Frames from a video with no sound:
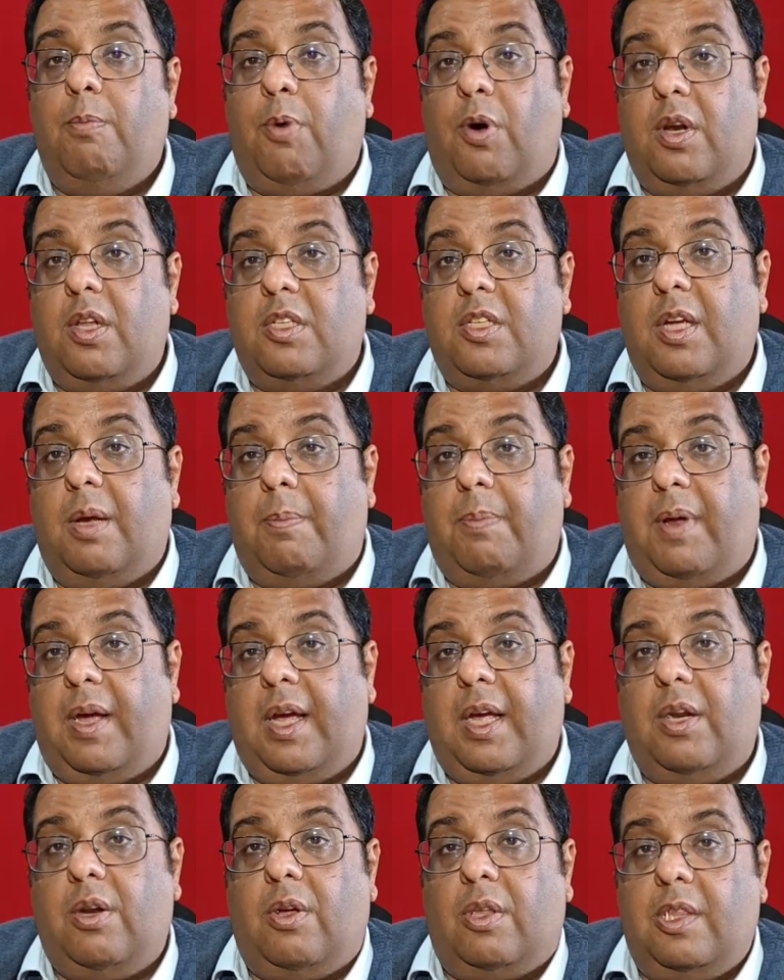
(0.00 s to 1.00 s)
policy
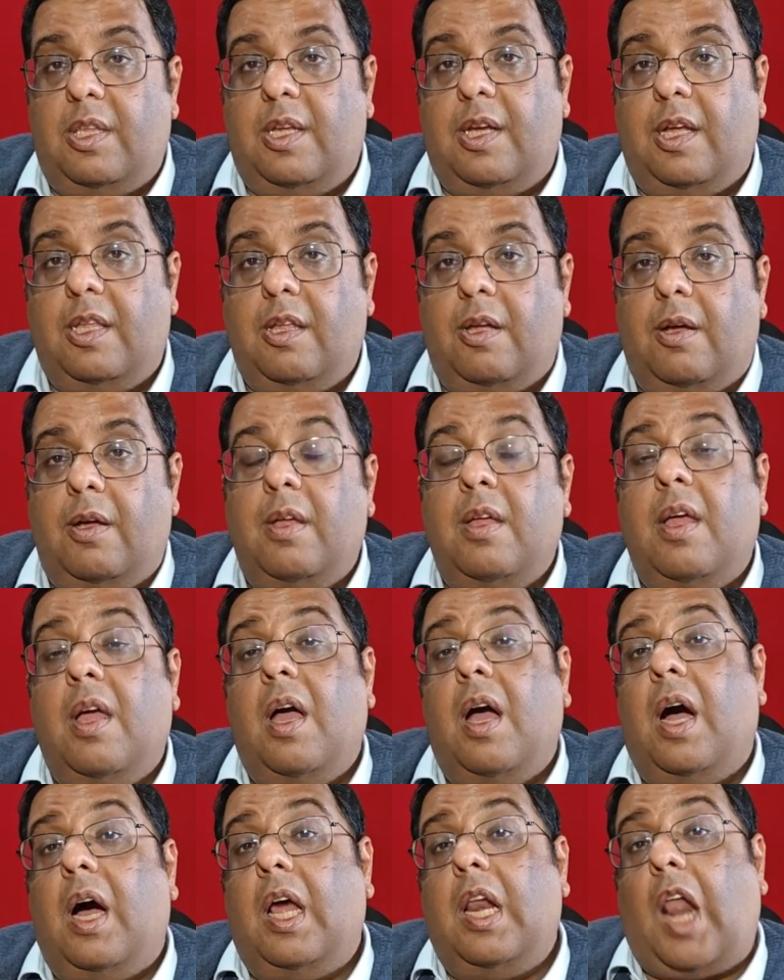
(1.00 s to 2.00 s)
apply and not the other?
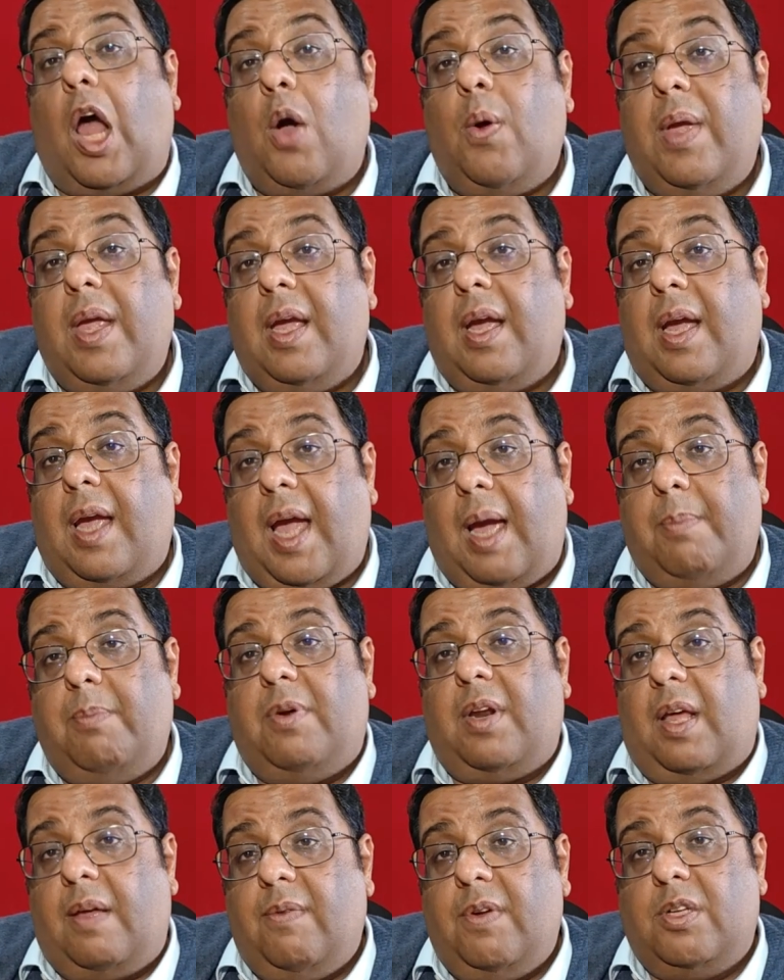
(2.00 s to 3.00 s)
Allowing
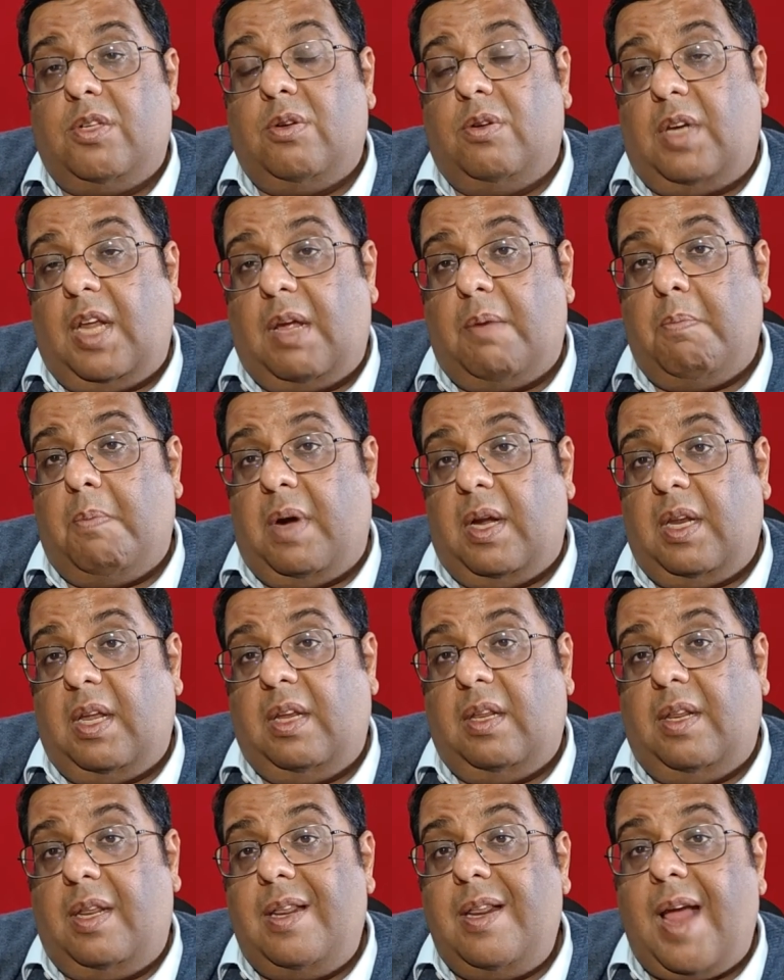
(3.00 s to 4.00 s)
cab drivers to take
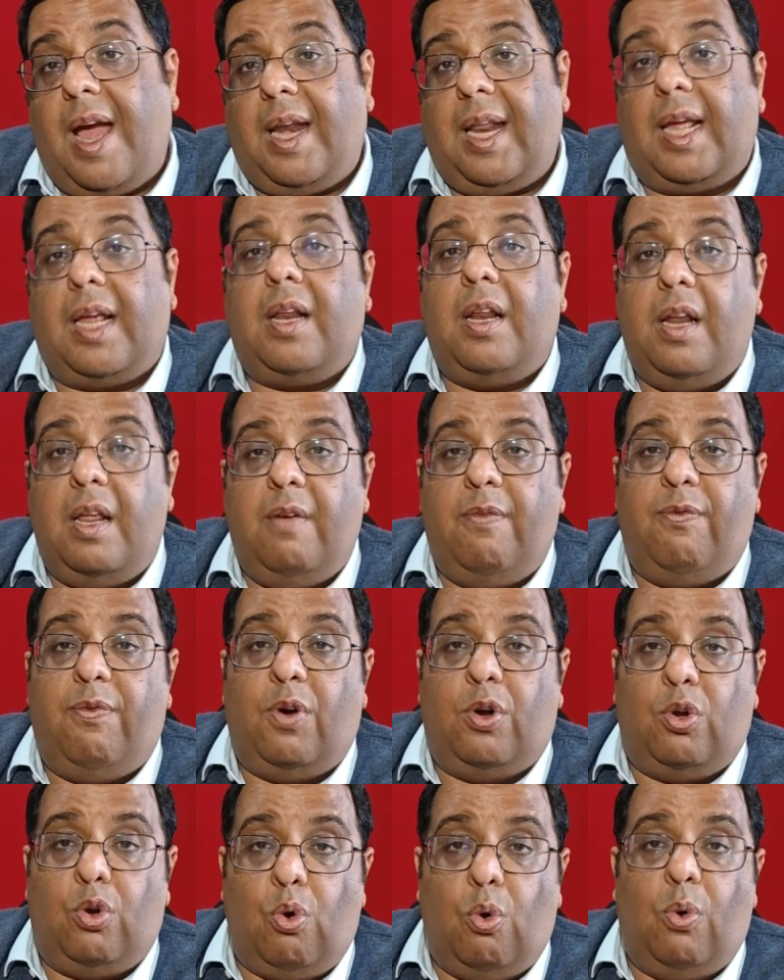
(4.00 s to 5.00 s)
money directly
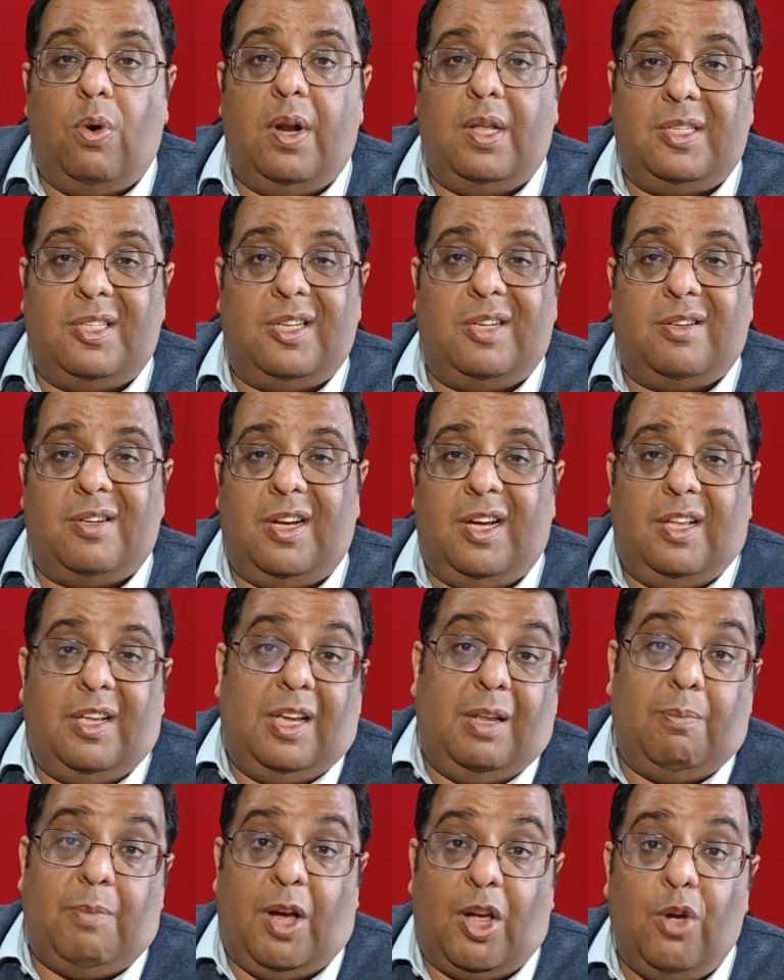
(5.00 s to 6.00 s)
for toll,
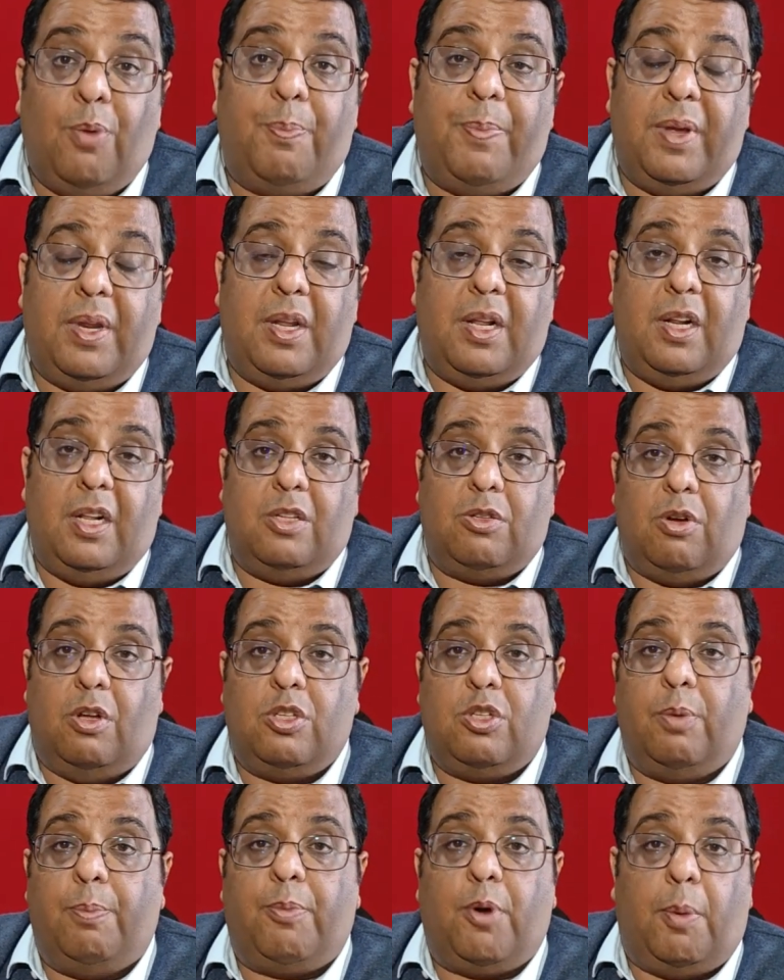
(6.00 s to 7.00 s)
etc., in my opinion, is
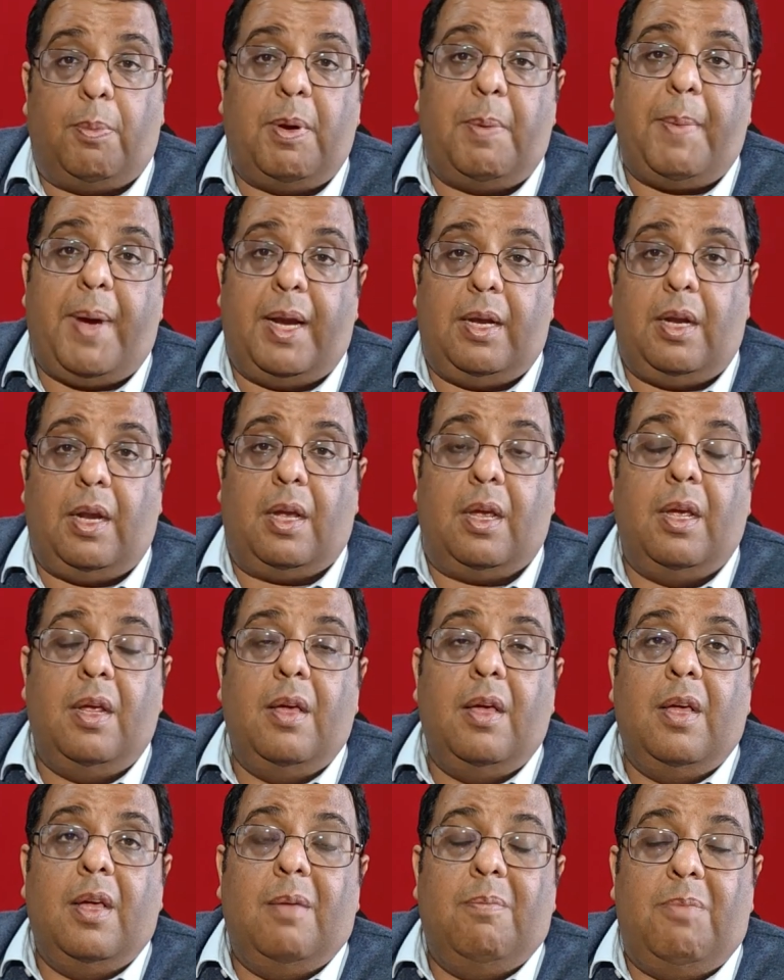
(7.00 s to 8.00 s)
also problematic,
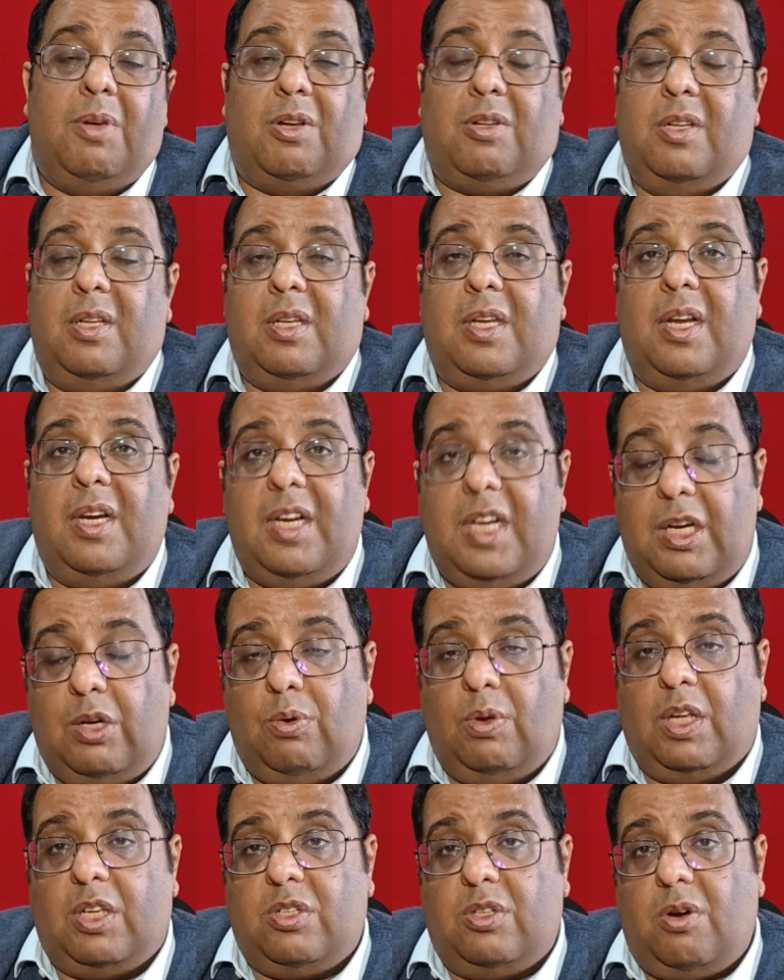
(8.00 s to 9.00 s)
because it can
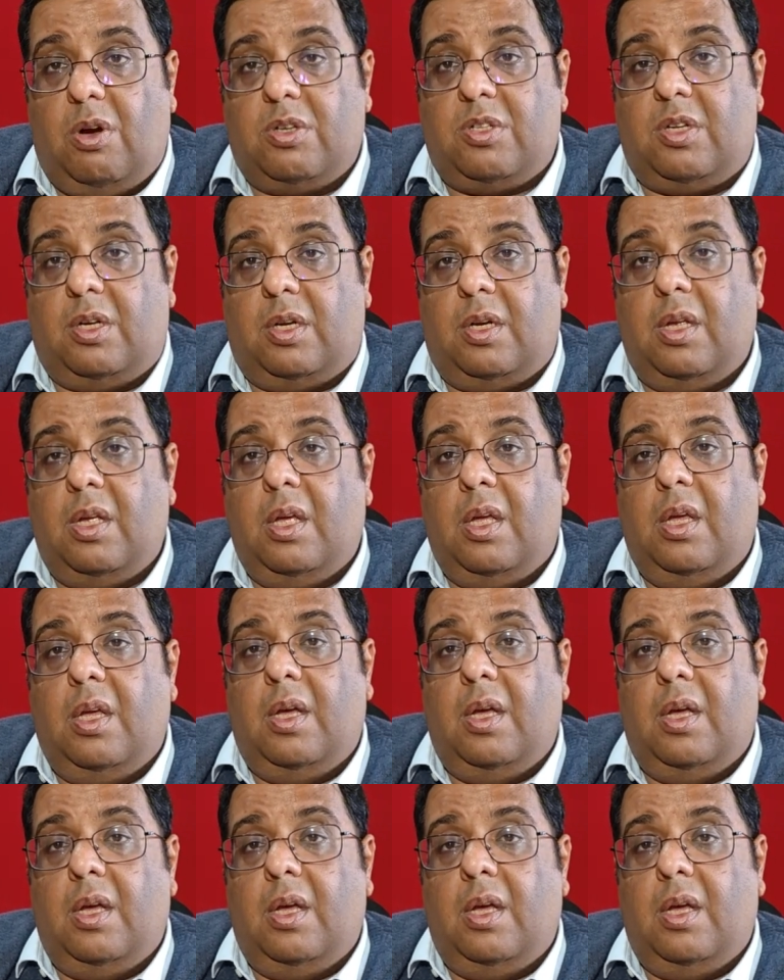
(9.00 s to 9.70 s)
lead to extortion.